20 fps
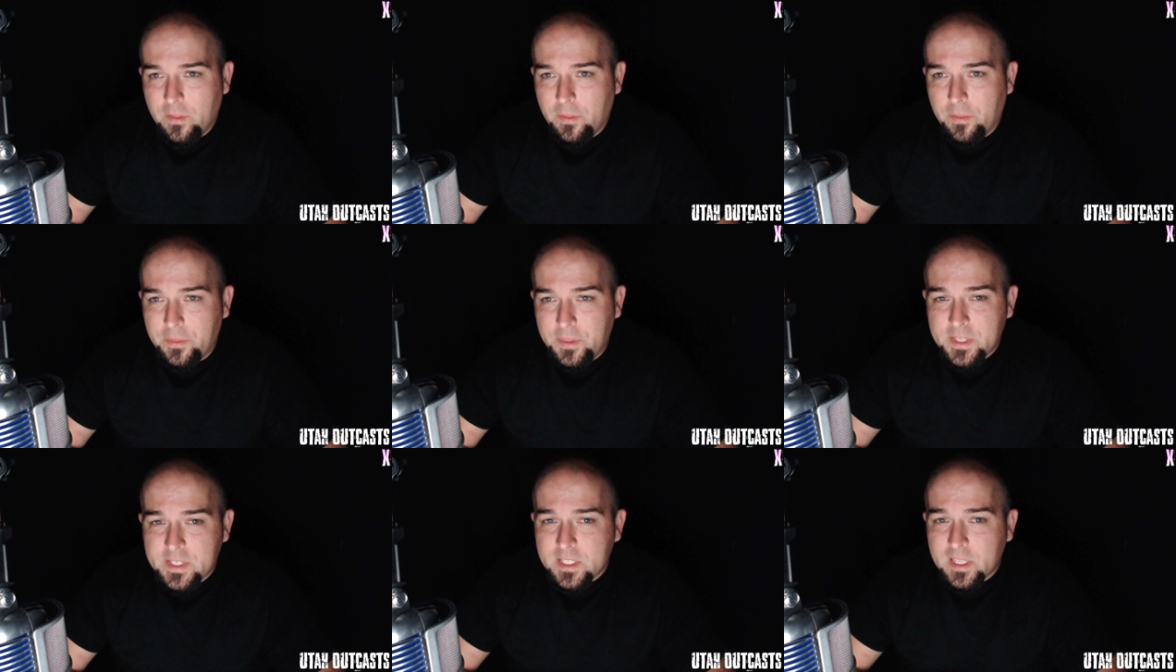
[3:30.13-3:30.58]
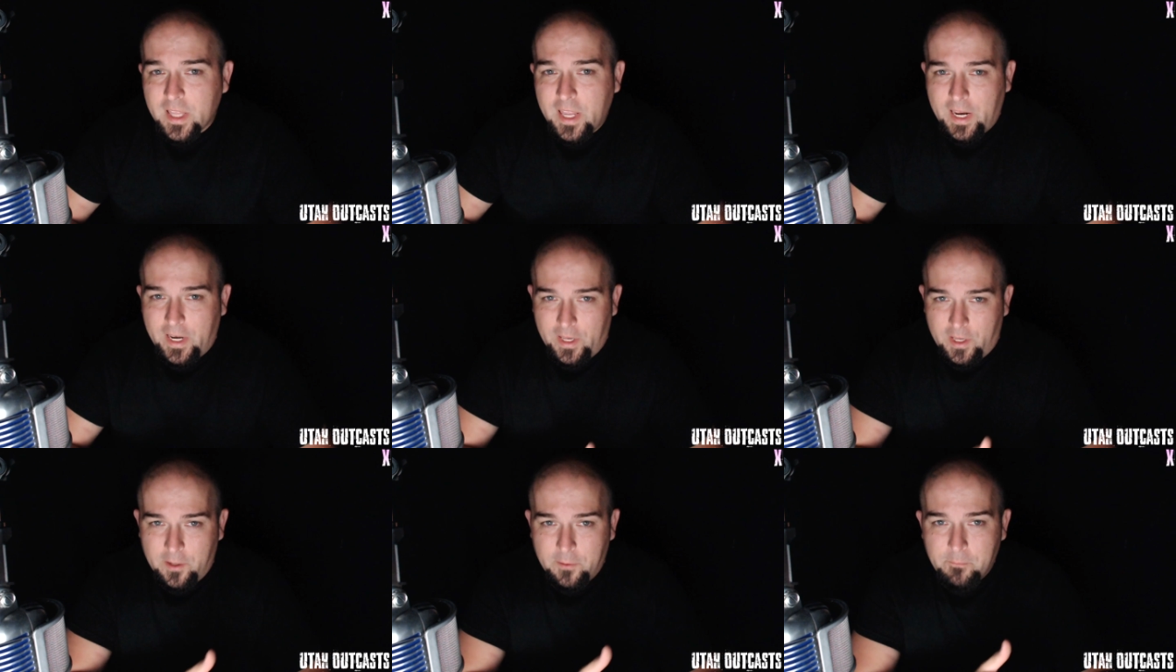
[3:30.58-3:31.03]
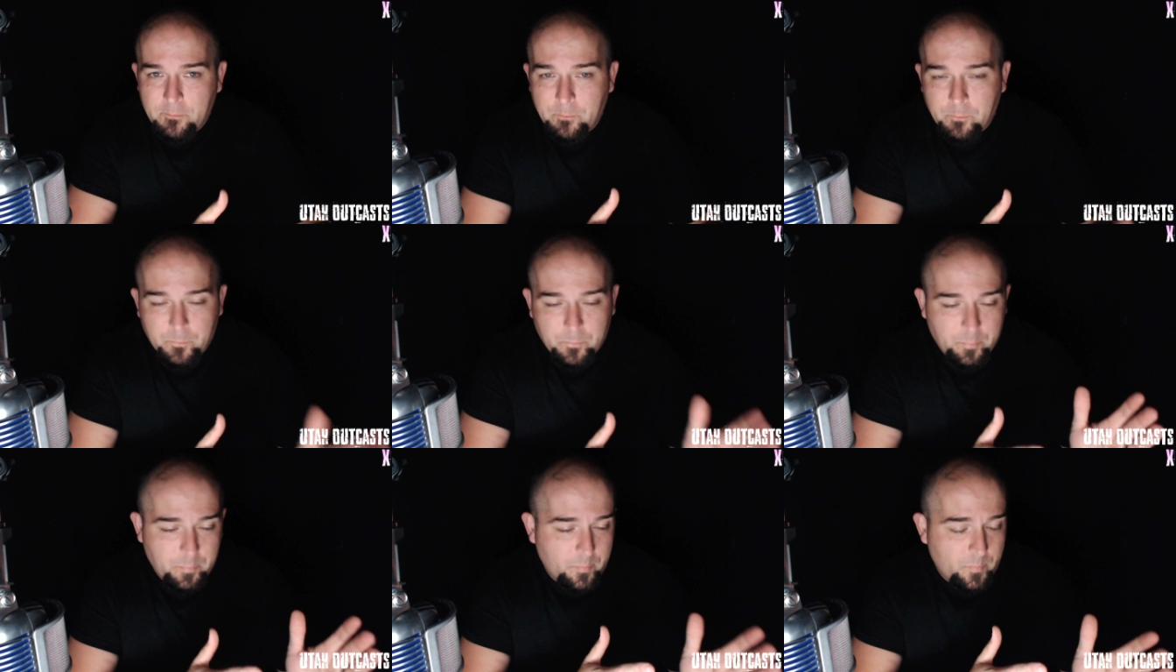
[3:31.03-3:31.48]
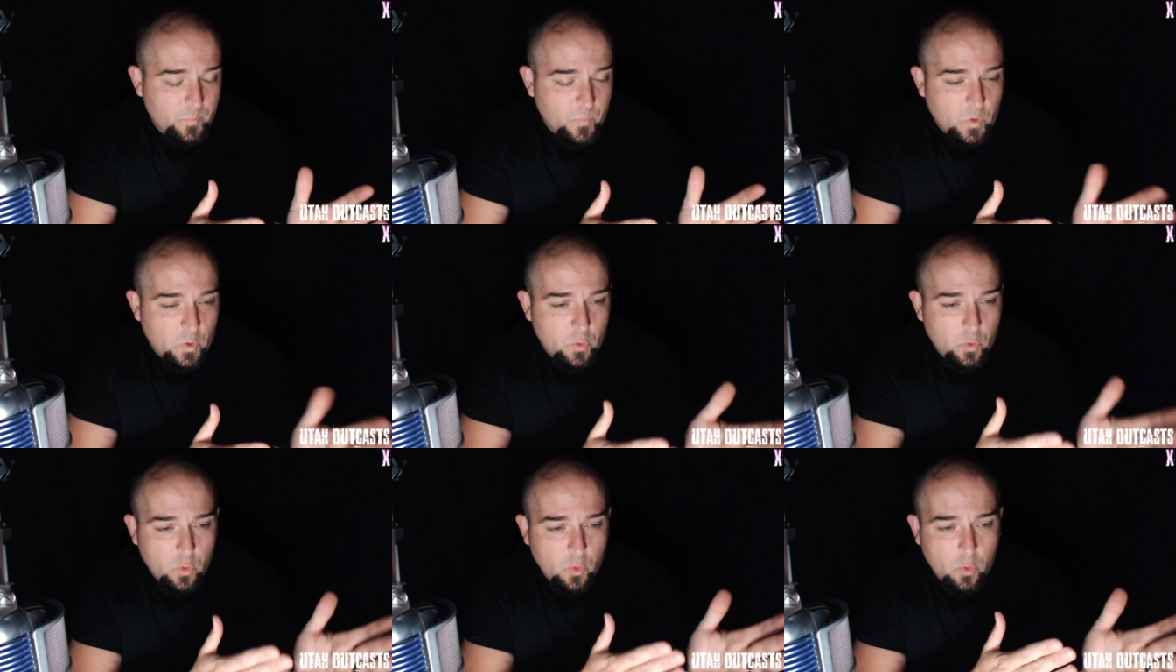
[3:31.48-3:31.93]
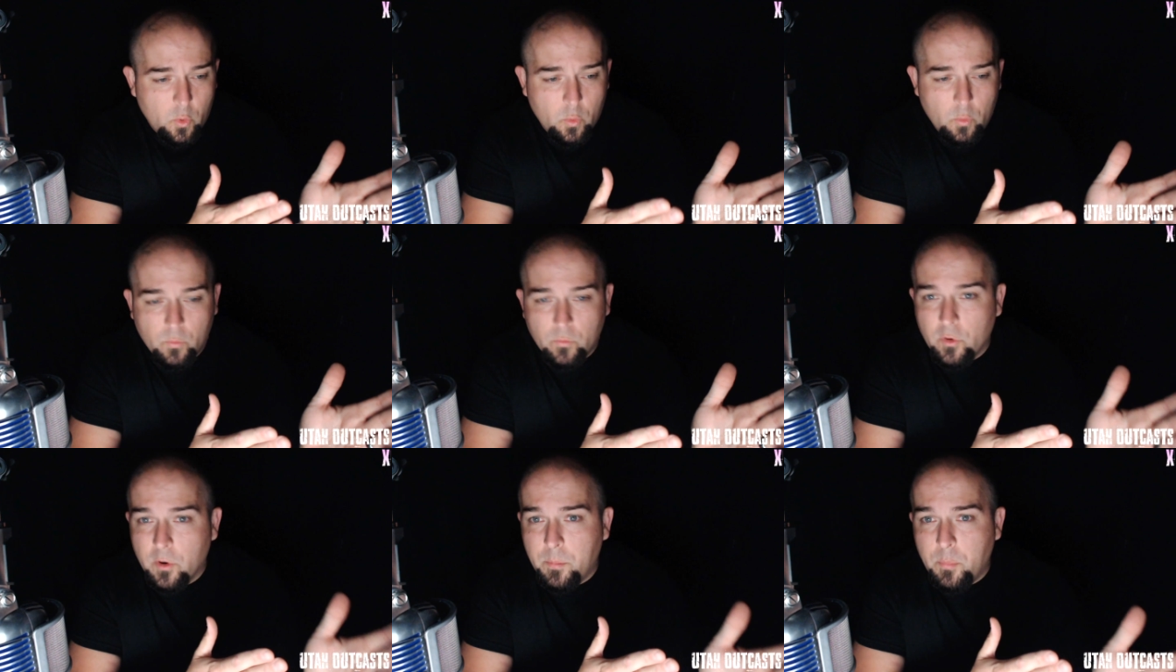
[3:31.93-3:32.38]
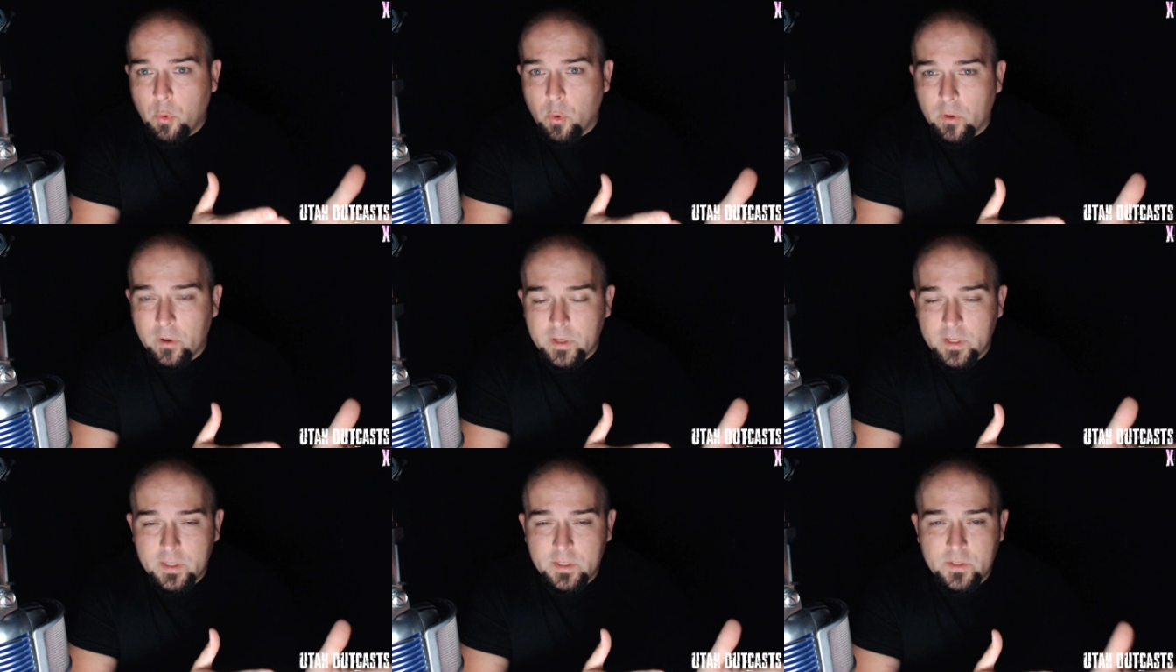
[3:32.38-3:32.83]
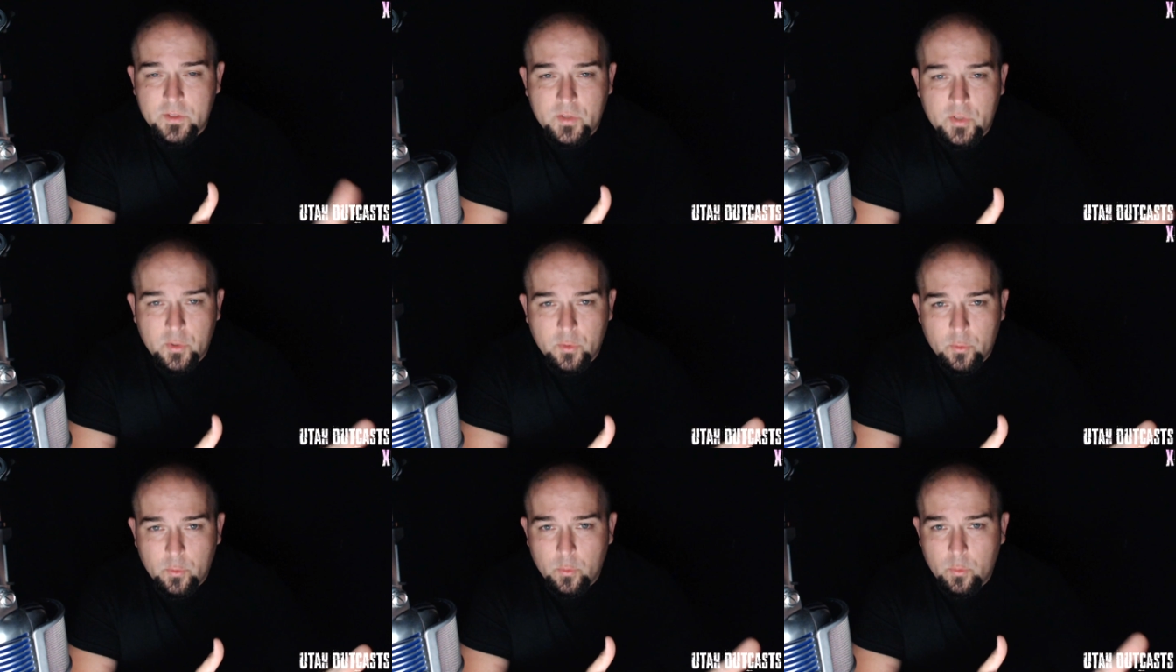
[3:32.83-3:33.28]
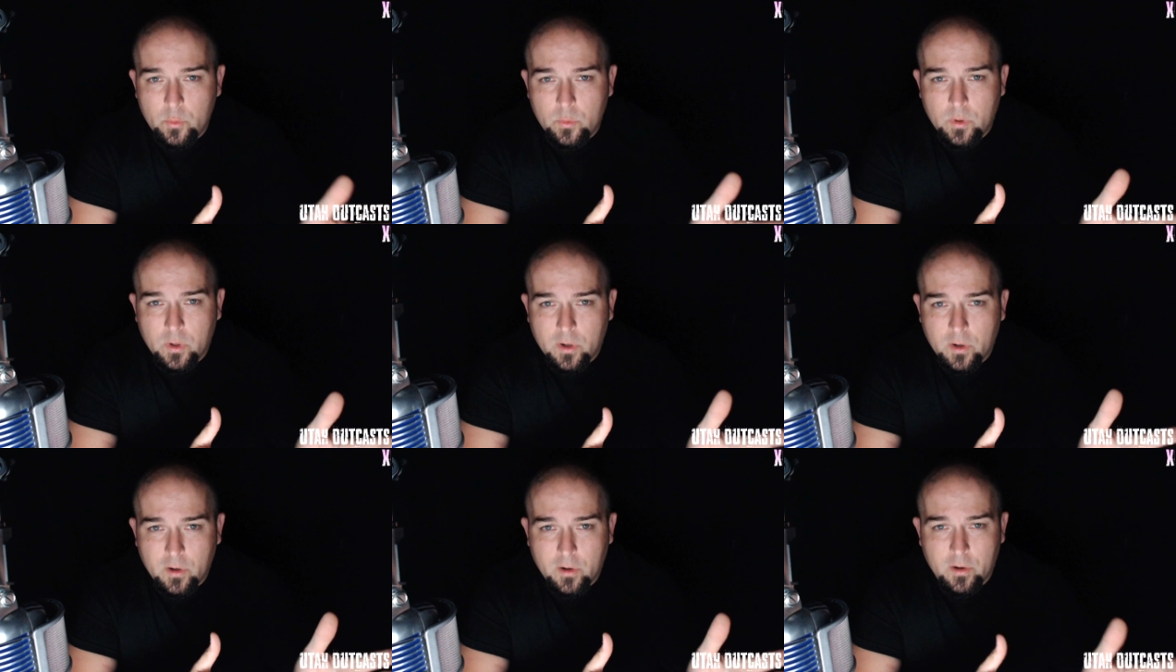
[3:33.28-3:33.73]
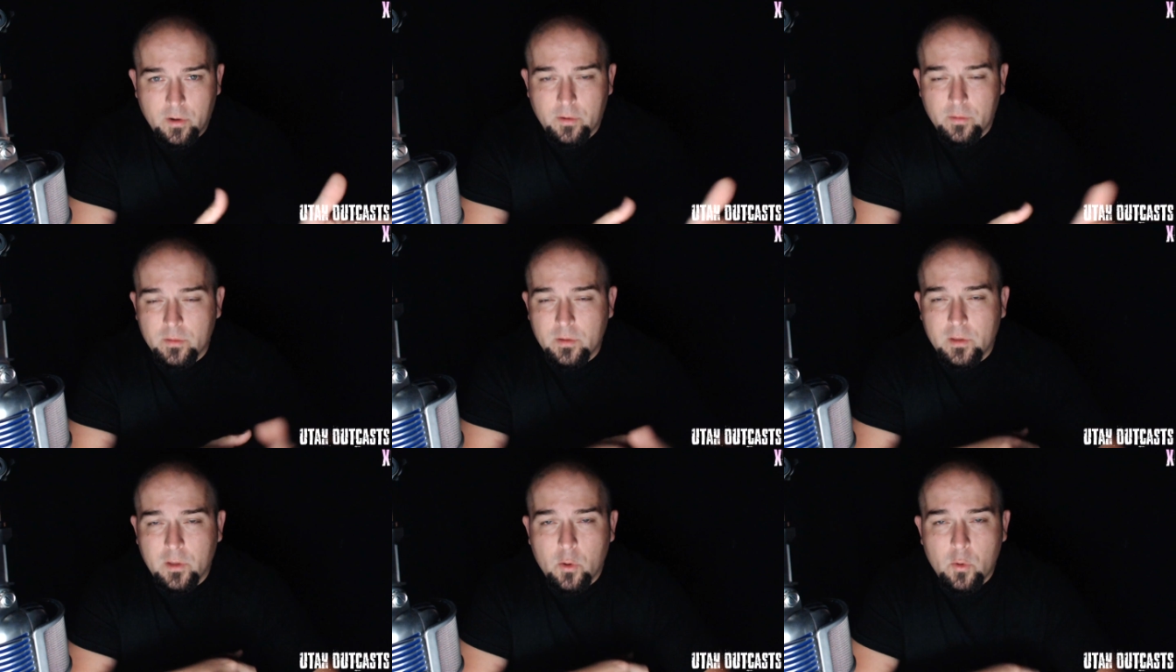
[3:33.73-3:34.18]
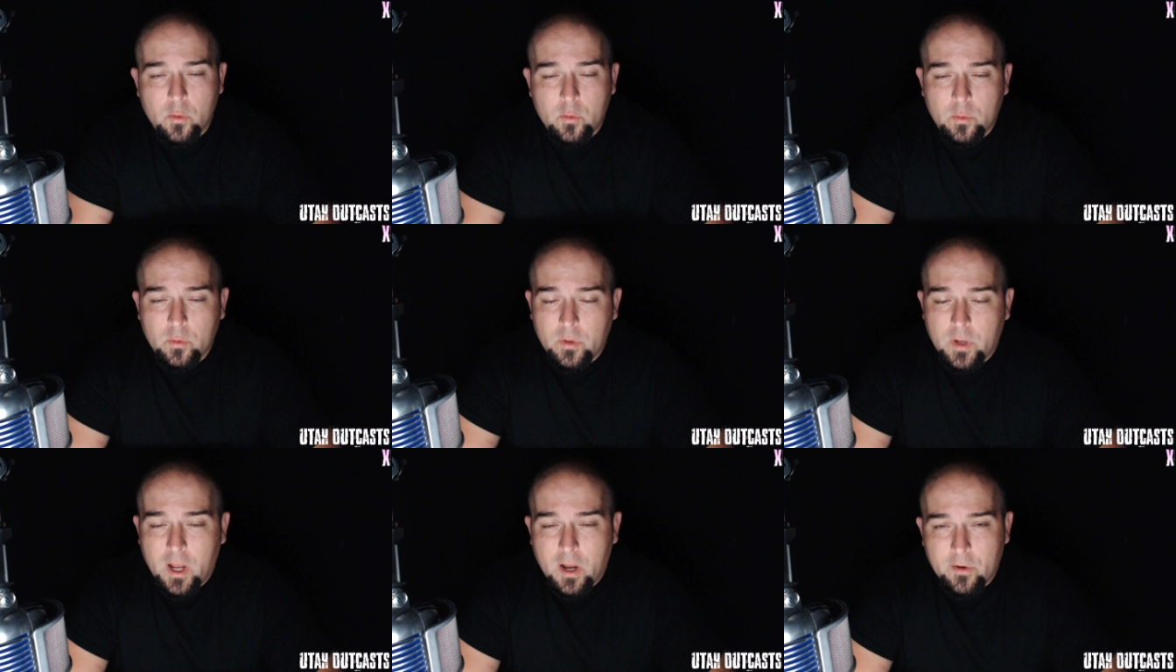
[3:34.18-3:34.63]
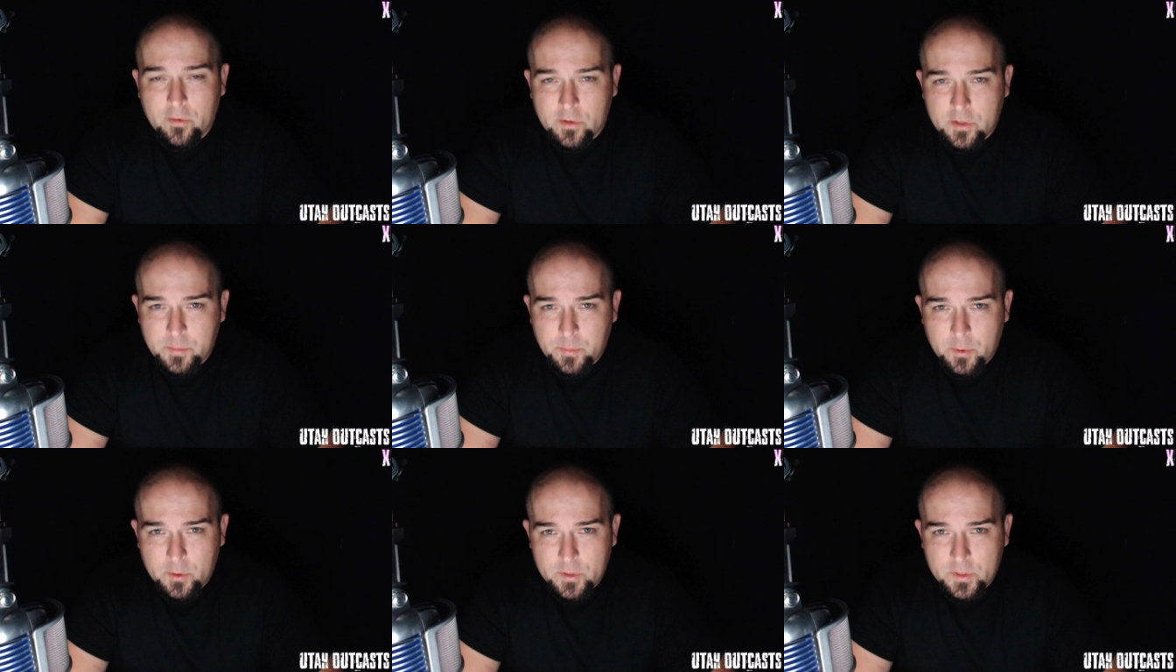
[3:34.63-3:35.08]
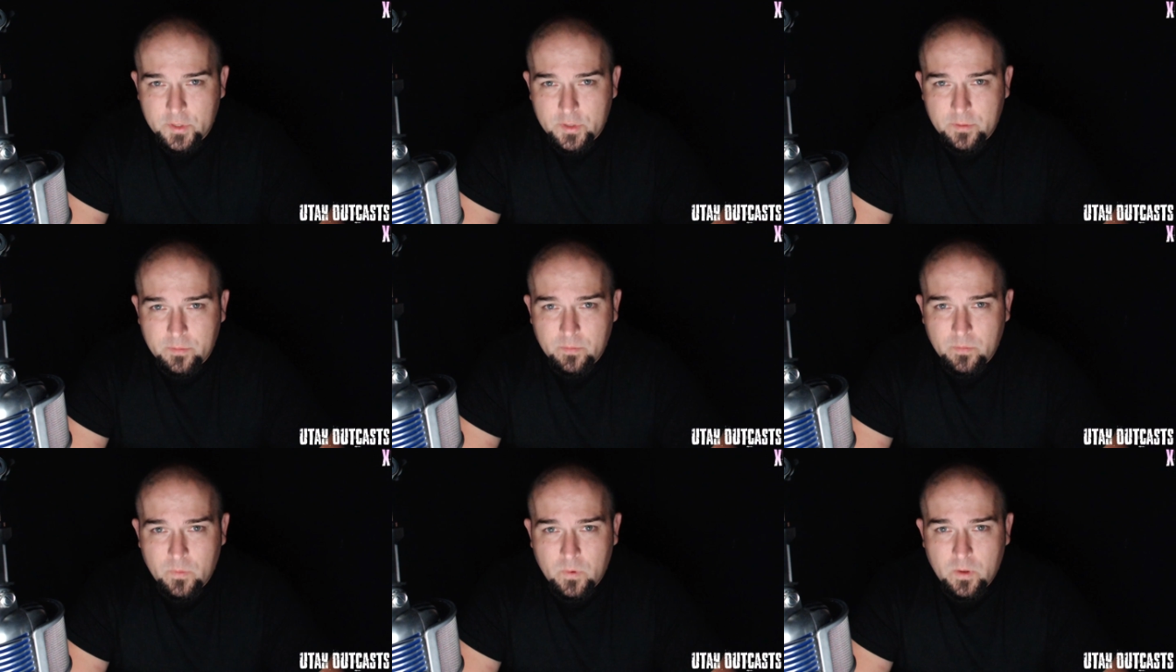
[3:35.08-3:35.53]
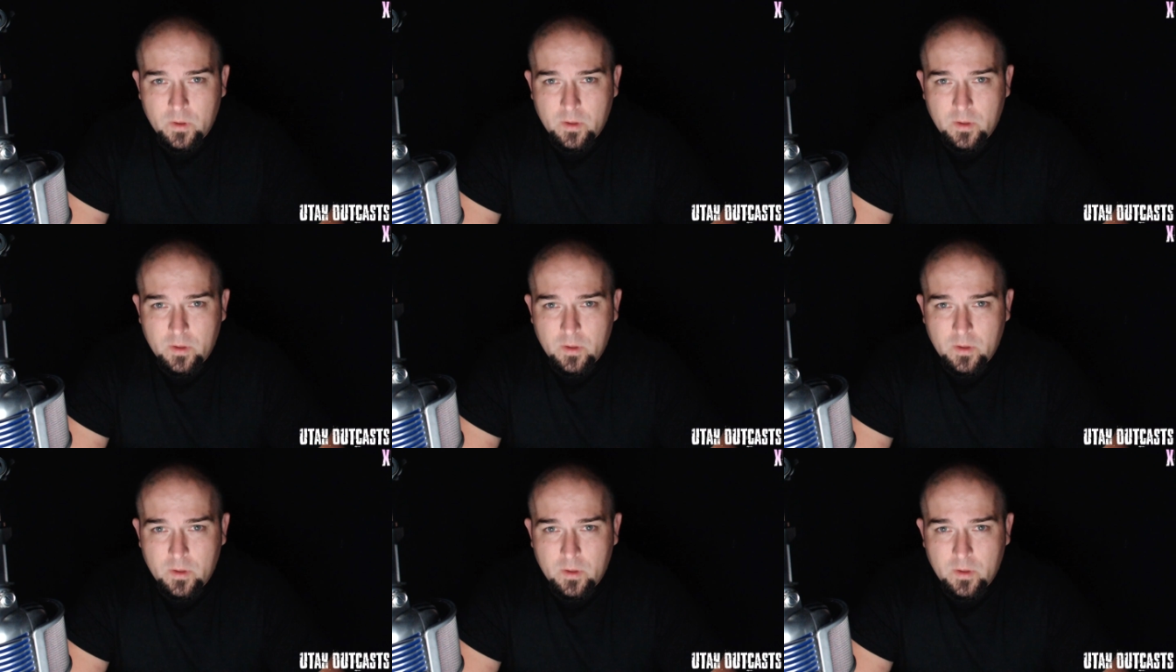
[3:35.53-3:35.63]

This lady who reported to her local congressperson